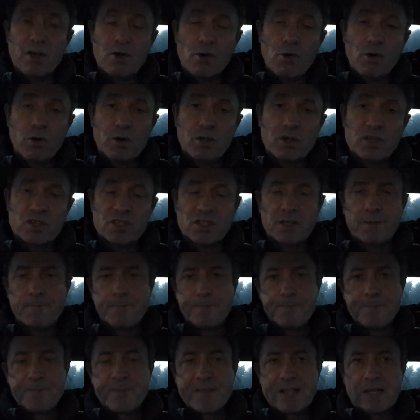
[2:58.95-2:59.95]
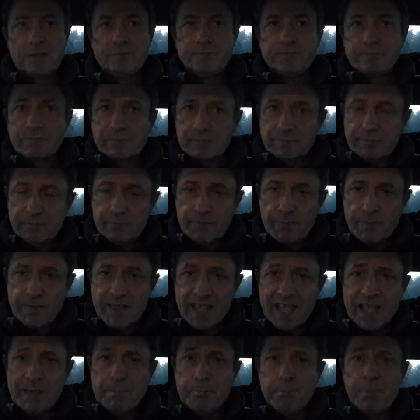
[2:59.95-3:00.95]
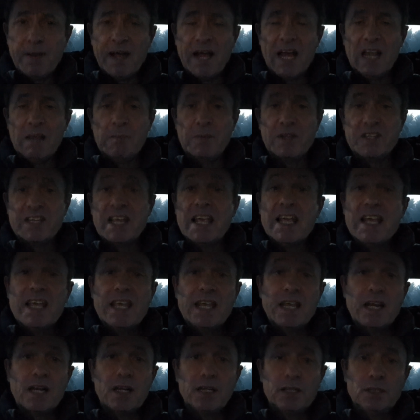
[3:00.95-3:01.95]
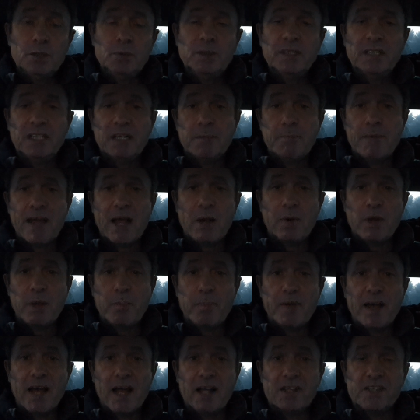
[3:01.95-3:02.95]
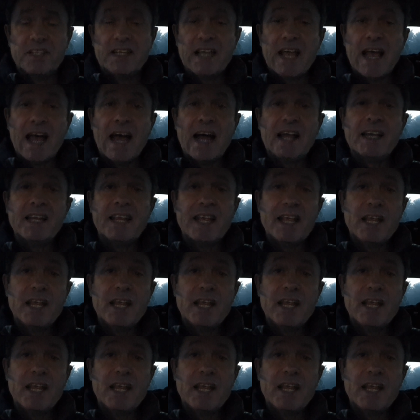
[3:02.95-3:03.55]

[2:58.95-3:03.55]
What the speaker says: caucus in Parliament, including the Maori Party and